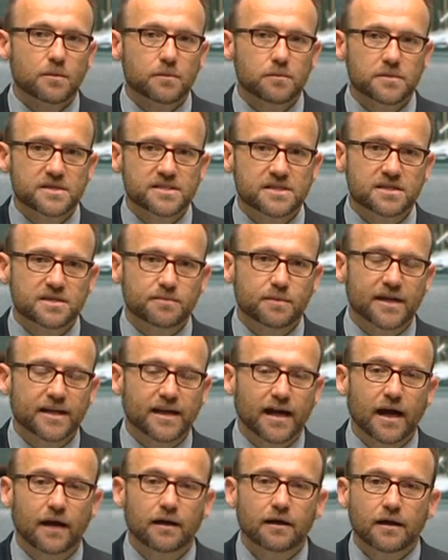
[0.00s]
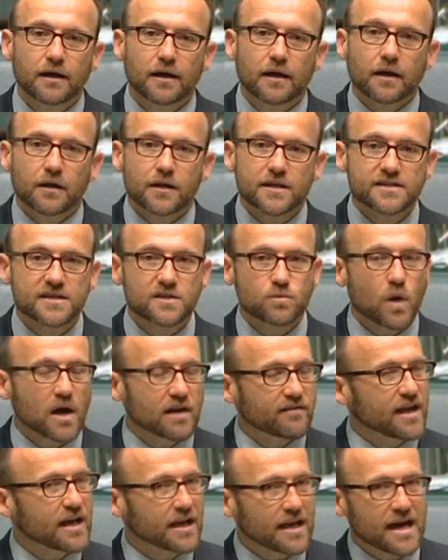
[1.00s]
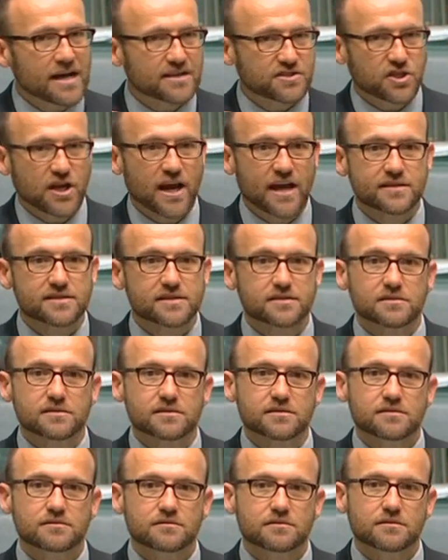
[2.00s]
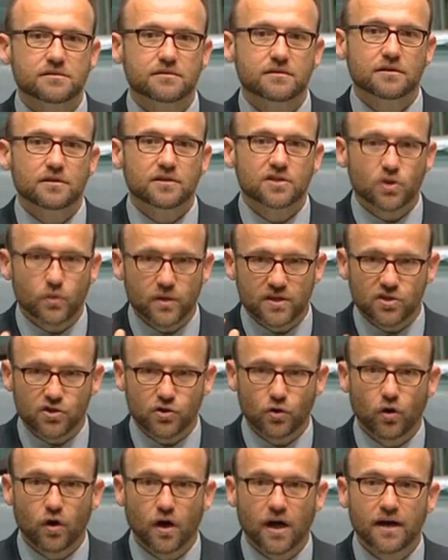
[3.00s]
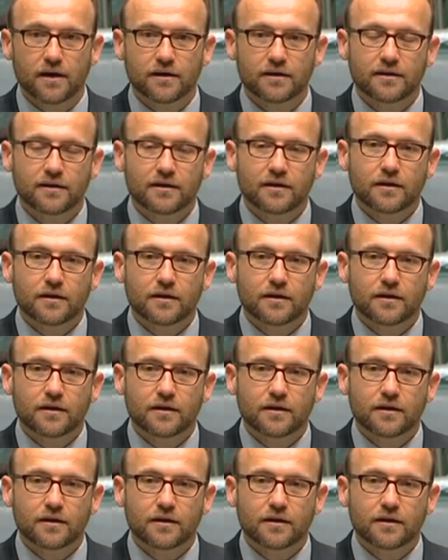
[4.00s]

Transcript: Mr Speaker, this is one of our last chances to ensure